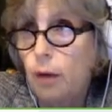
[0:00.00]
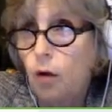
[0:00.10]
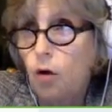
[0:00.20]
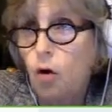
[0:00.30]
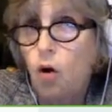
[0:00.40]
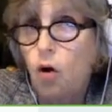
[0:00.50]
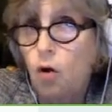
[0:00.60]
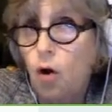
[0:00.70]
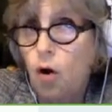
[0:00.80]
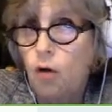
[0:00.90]

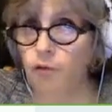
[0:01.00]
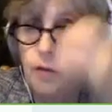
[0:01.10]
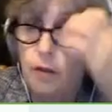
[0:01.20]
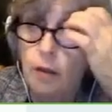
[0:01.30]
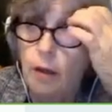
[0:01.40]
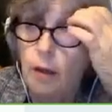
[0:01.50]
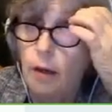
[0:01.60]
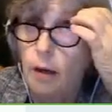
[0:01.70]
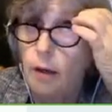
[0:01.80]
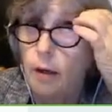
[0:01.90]
alcohol, coffee,
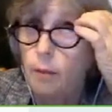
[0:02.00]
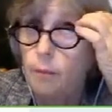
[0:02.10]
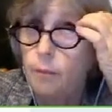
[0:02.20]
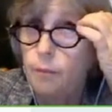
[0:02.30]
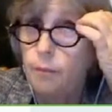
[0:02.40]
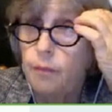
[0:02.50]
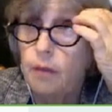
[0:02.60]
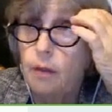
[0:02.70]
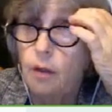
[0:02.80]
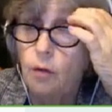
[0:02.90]

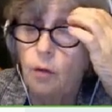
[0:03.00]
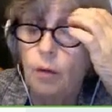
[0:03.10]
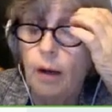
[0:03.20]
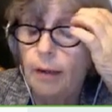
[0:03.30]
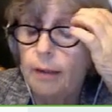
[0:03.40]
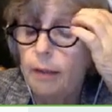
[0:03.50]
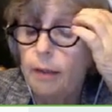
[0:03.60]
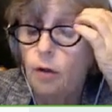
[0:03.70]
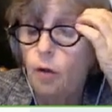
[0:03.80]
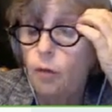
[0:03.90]

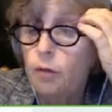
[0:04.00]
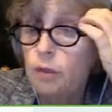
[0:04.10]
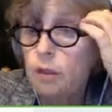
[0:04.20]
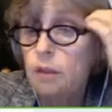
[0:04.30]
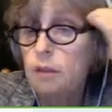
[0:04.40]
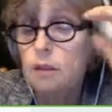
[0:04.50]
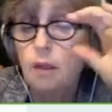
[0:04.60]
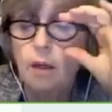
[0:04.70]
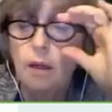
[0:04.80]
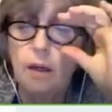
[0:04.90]
honey, and all those things.